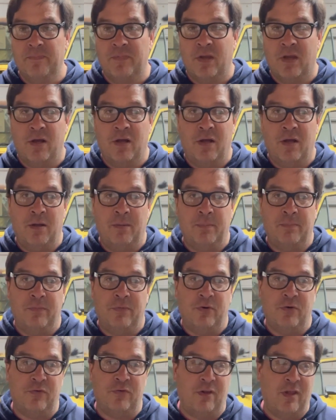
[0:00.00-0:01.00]

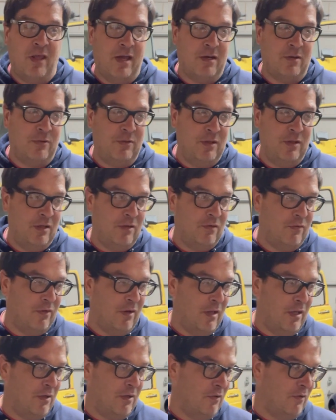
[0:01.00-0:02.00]
There's a lot of things that
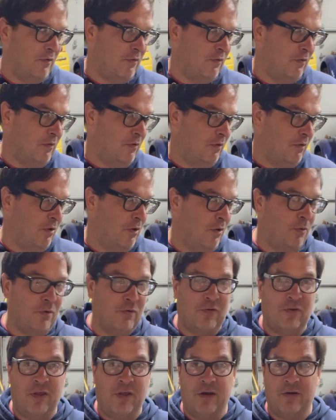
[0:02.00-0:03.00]
I just, you know,
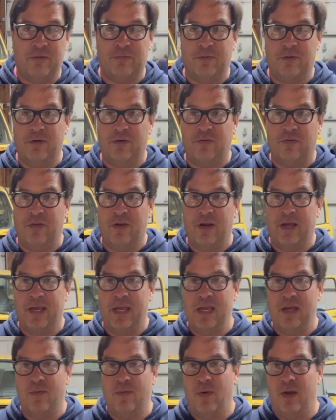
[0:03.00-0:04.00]
there's a lot of firsts that I
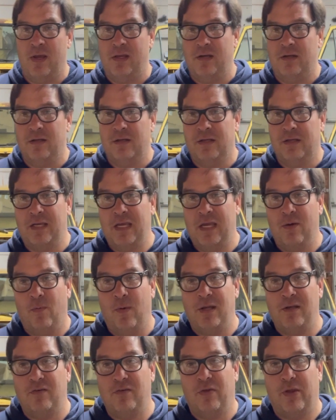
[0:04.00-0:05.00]
can't wait. Can't
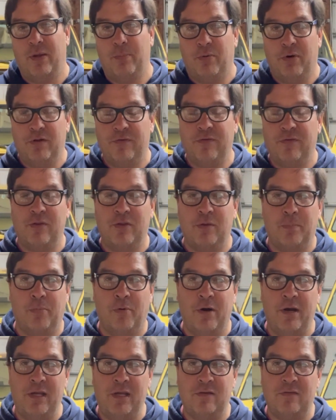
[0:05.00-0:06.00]
wait until I press on the
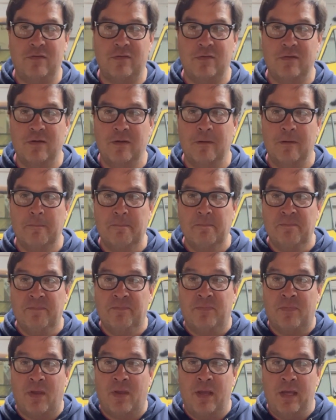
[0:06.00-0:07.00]
brakes
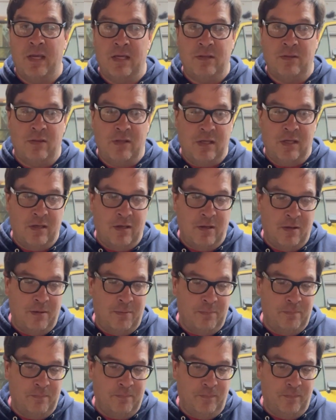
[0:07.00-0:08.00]
and
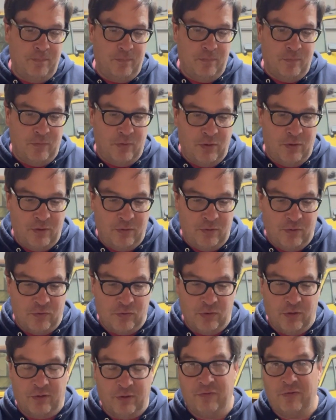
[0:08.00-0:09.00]
the
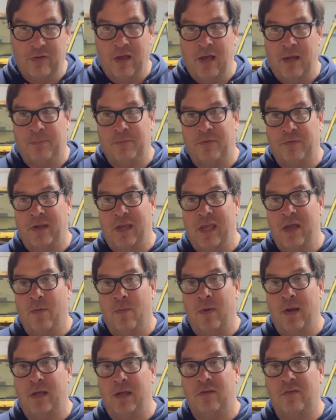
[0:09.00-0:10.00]
truck stops. I can't
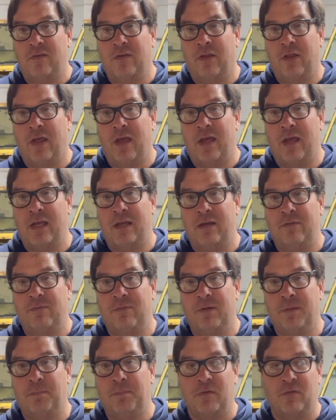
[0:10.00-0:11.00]
wait until I
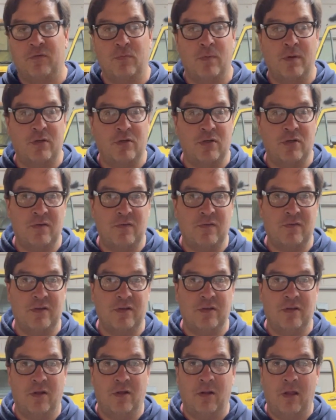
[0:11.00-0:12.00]
flip the switches
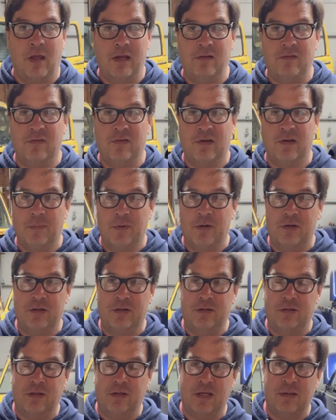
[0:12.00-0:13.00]
and the lights come
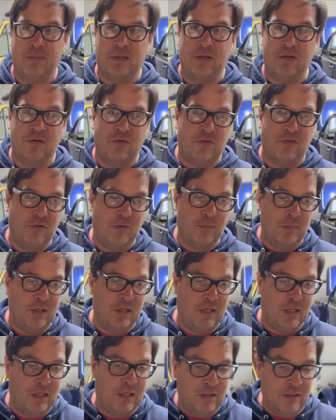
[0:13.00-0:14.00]
on. I mean, there's so
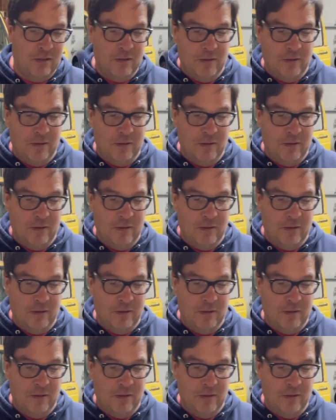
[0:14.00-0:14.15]
many